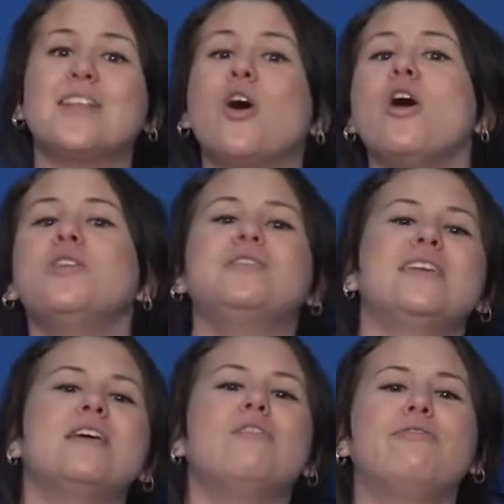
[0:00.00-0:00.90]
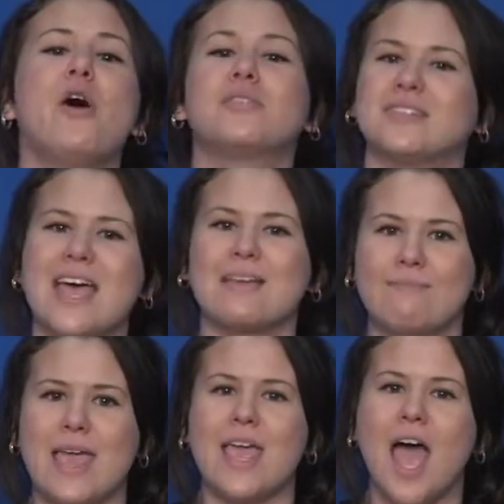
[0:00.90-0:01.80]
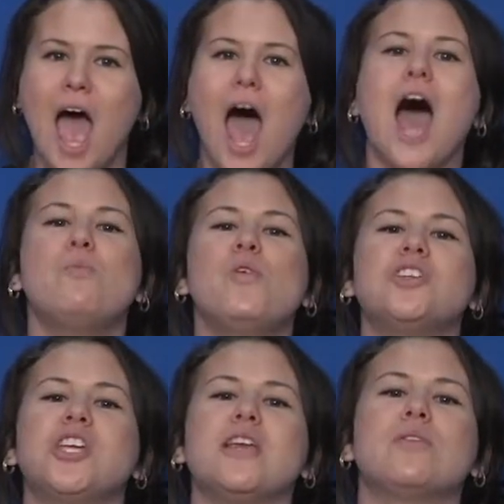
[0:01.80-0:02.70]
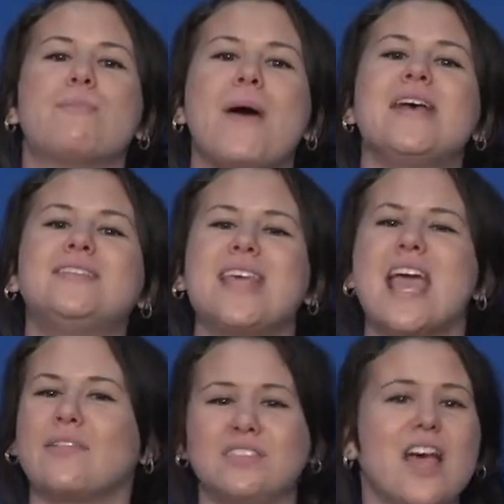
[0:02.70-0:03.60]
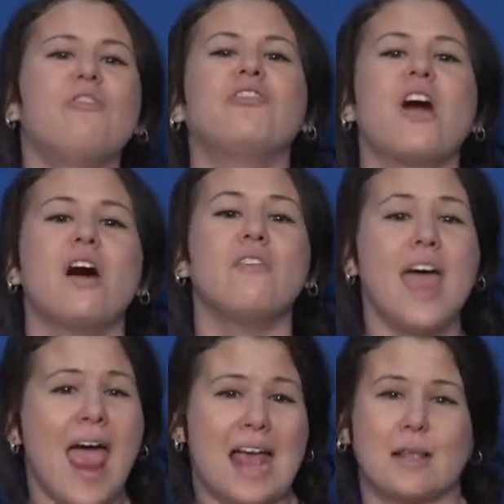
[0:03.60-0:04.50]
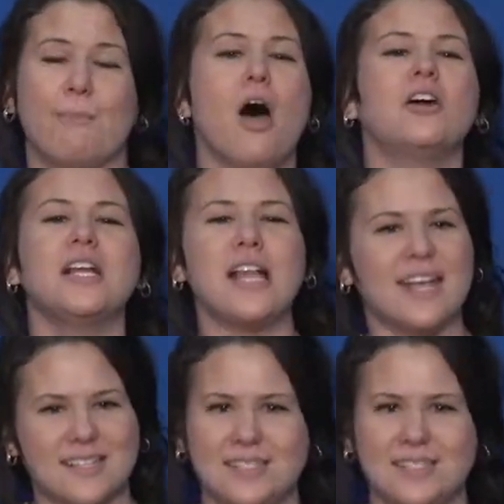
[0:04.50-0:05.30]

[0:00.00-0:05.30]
To all you single folks like me, I'm wishing you the best day of self-love and the party like it's